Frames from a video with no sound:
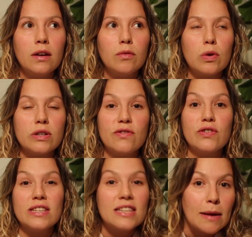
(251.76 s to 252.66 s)
was for
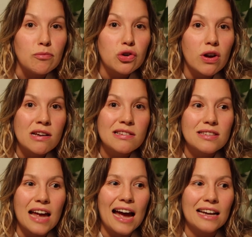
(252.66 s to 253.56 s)
the same
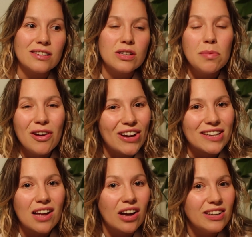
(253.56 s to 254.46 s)
trust, and to be
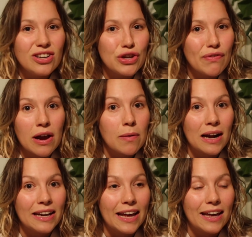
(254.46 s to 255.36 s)
honest I didn't do very
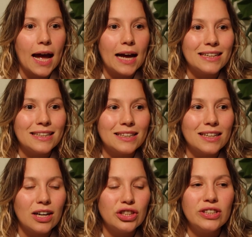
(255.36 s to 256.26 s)
well in it, and
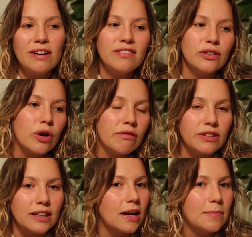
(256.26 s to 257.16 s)
I just didn't feel
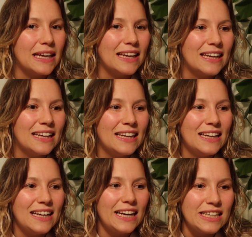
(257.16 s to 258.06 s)
confident coming
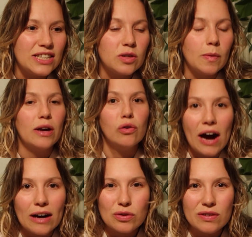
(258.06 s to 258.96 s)
into it or
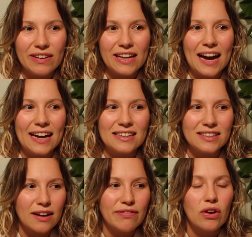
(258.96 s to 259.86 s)
out of it, and
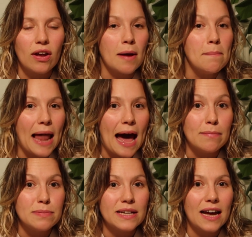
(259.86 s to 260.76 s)
I felt like I
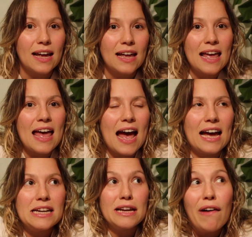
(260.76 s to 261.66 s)
blabbed,
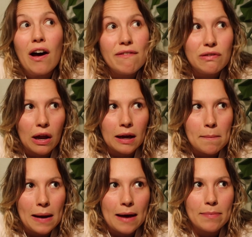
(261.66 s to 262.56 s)
and if I feel like I
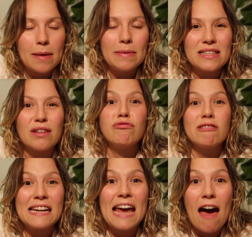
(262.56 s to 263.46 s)
blabbed, that means I
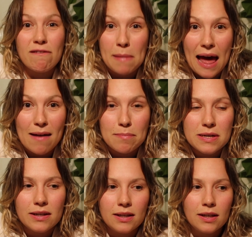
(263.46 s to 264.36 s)
really have
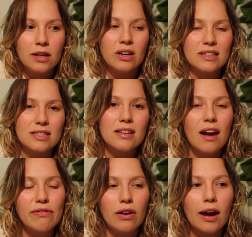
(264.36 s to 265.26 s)
blabbed, because
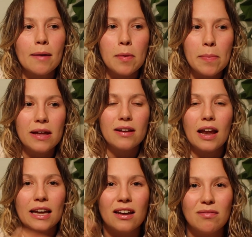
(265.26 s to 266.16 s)
I feel like I'm a bit
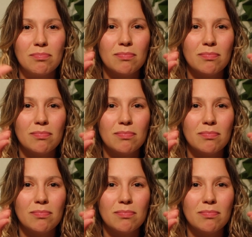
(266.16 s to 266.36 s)
like a